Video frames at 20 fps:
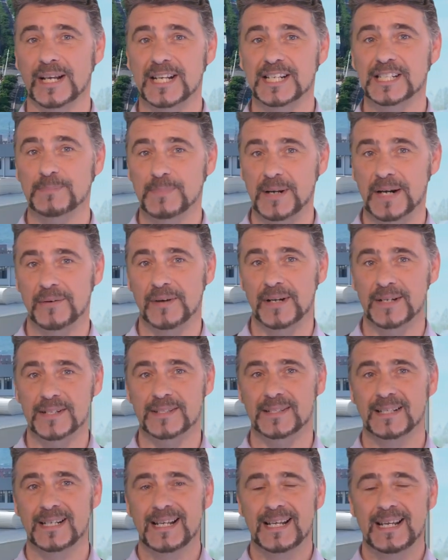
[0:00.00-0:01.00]

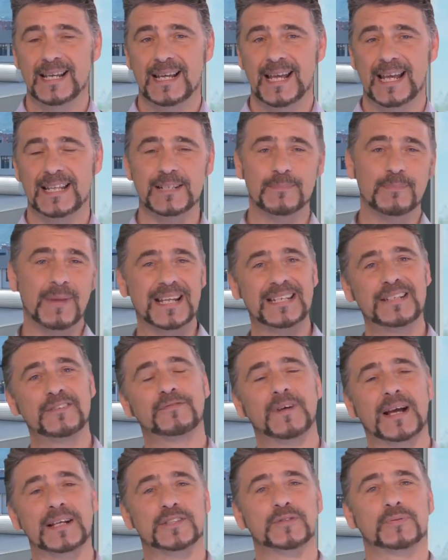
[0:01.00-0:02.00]
experience in the
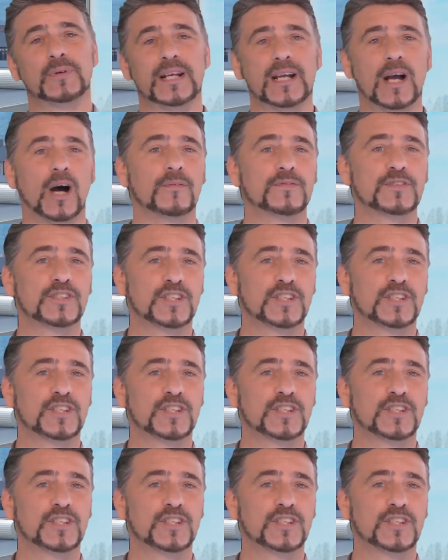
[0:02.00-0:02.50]
manufacturing of